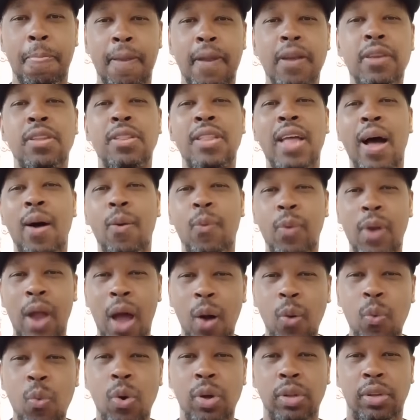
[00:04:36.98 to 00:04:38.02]
It stop when
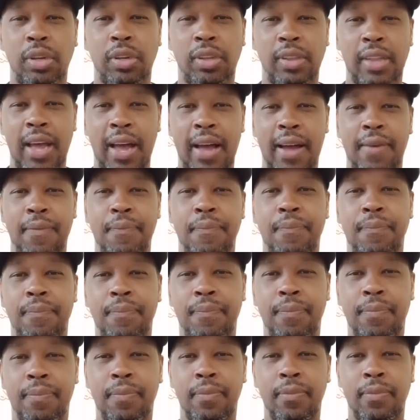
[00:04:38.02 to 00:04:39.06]
I want to stop.
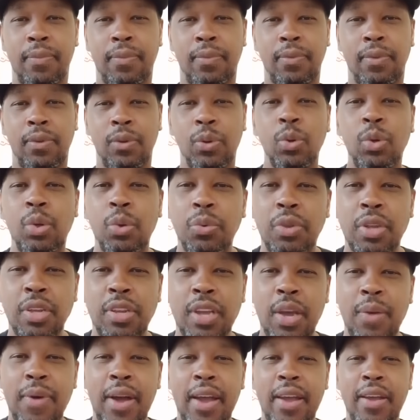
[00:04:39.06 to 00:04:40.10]
You see what they
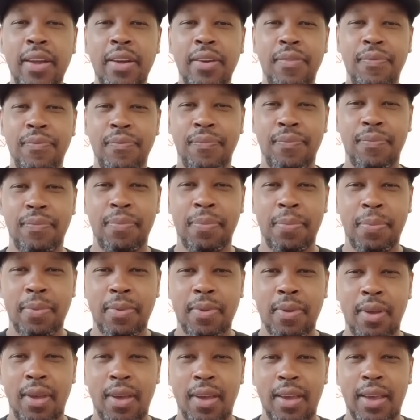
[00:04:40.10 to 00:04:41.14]
say right here?
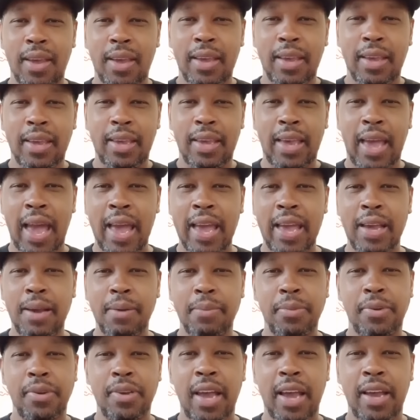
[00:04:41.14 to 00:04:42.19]

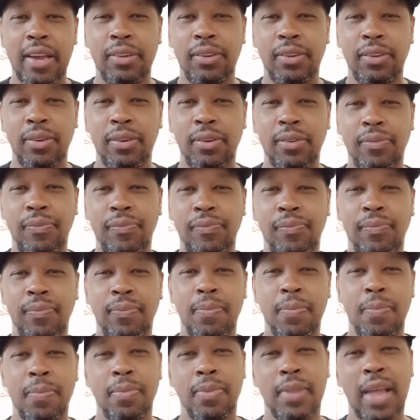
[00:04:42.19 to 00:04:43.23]
Game changer.
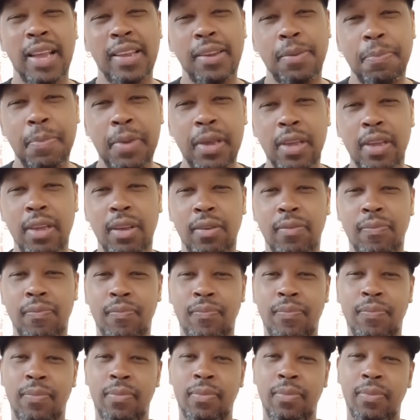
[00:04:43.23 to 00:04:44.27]
That's me.
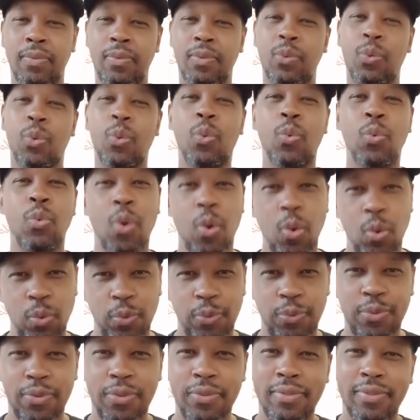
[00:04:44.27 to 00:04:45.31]

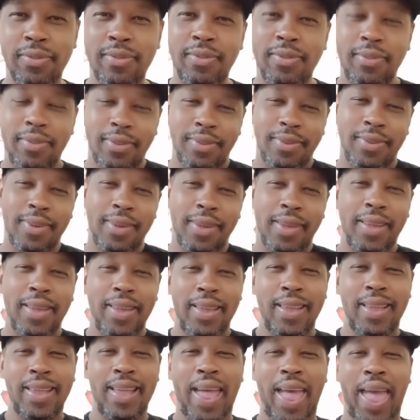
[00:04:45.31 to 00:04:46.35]
Roof.
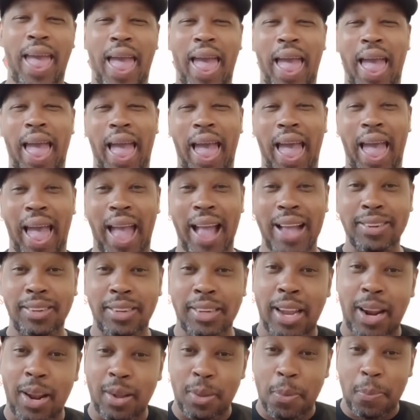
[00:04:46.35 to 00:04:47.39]

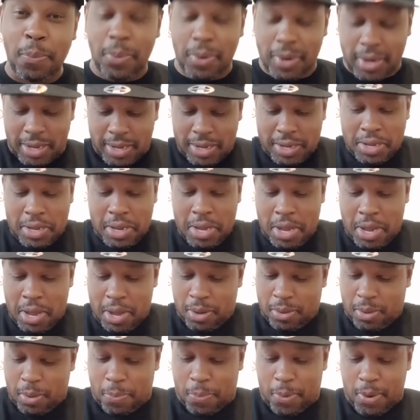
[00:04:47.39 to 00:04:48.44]
Shout out to Bully.
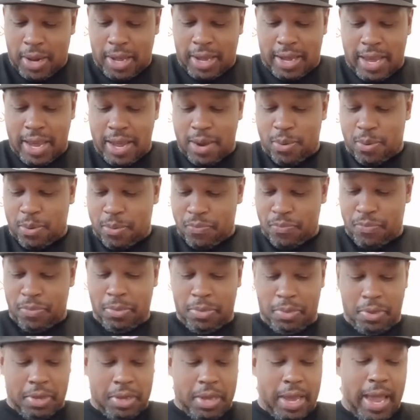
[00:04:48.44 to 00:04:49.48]
The Bully Kennel.
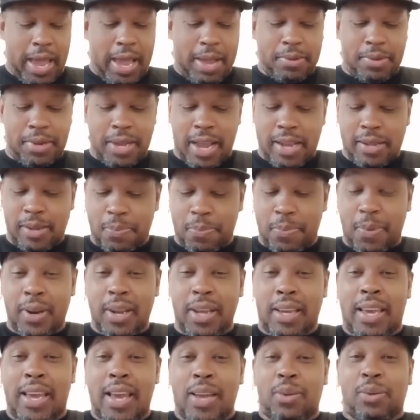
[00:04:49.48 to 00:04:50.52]
Game changer,
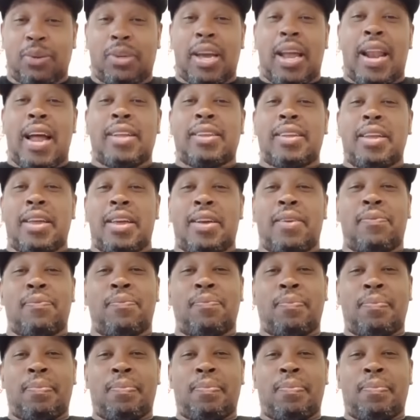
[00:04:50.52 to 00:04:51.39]
Bully Kennel. Shout out to them.